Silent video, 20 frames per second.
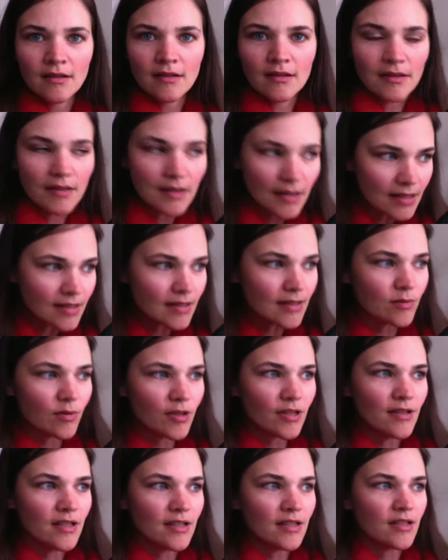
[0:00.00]
This is what
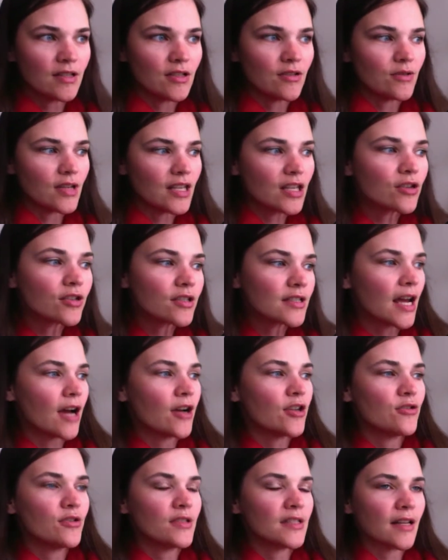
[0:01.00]
you need to do. Here's how
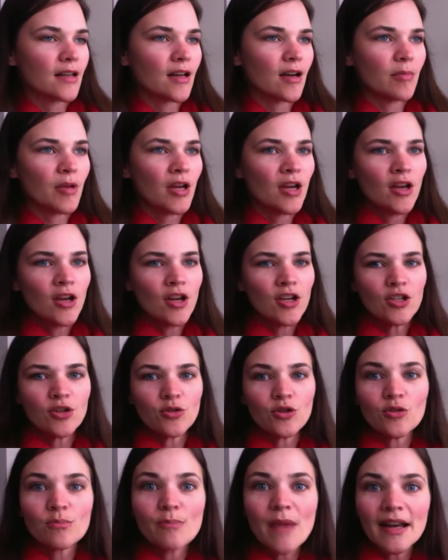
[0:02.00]
you set up,
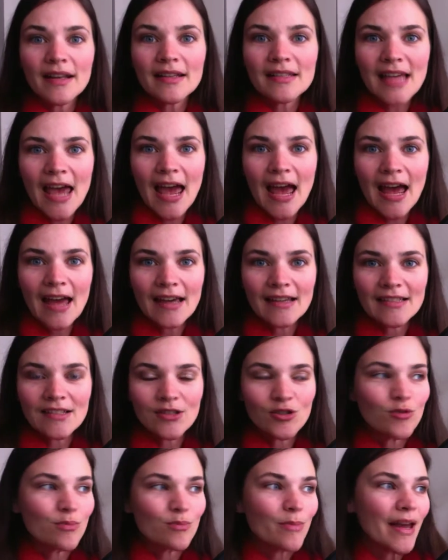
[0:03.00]
your meta tags or
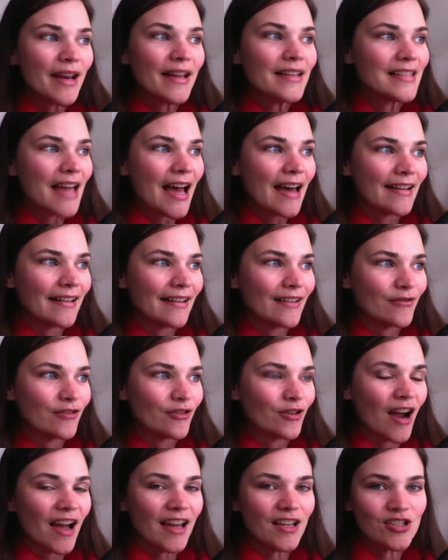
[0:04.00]
your metadata
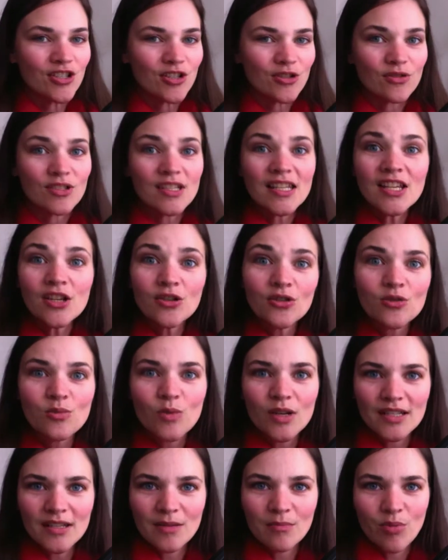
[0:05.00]
for iTunes. Here's
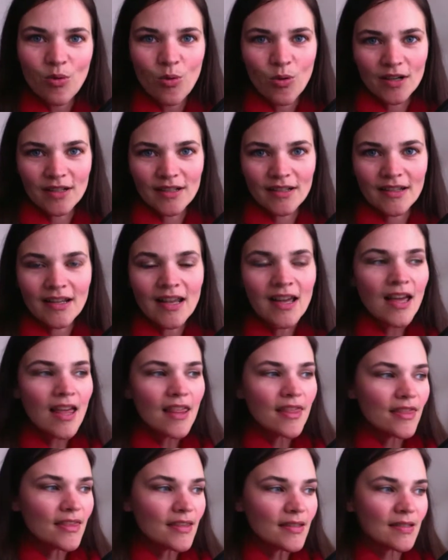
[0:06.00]
what's important.
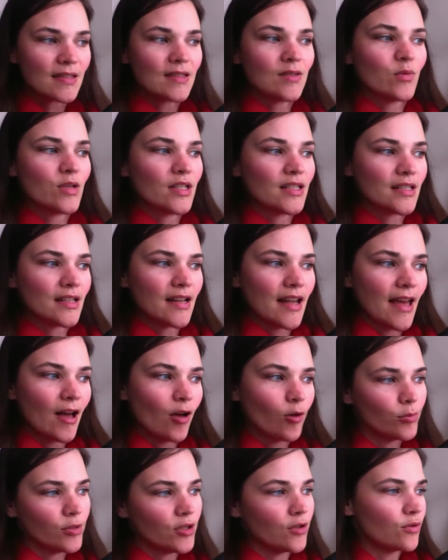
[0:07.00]
This is what's going to
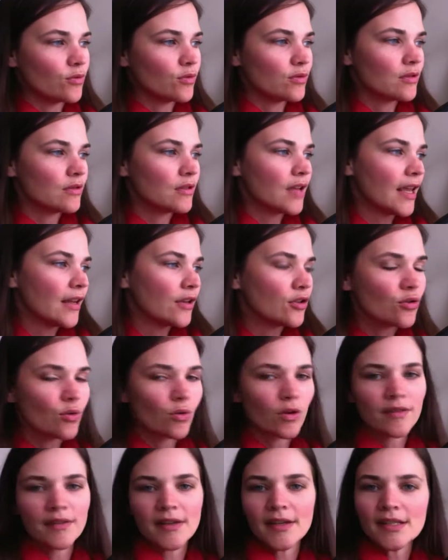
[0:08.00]
help you.
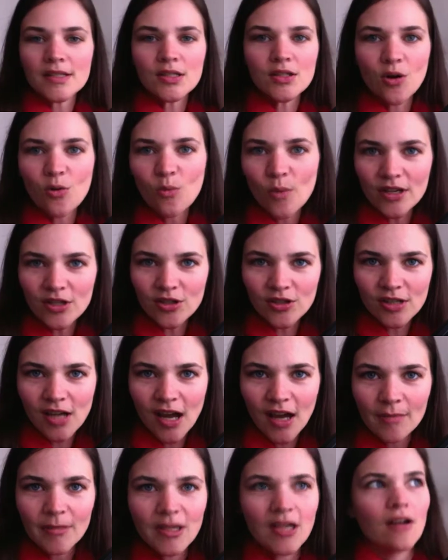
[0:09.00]
Ignore this. Don't waste your
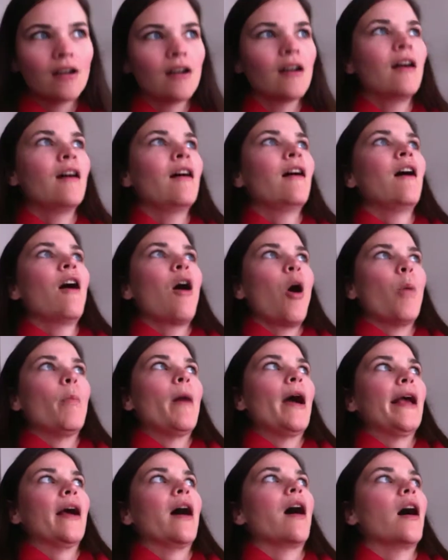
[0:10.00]
time here. Oh
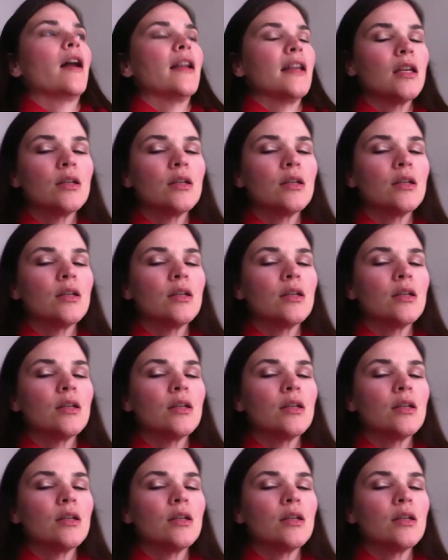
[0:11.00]
my God.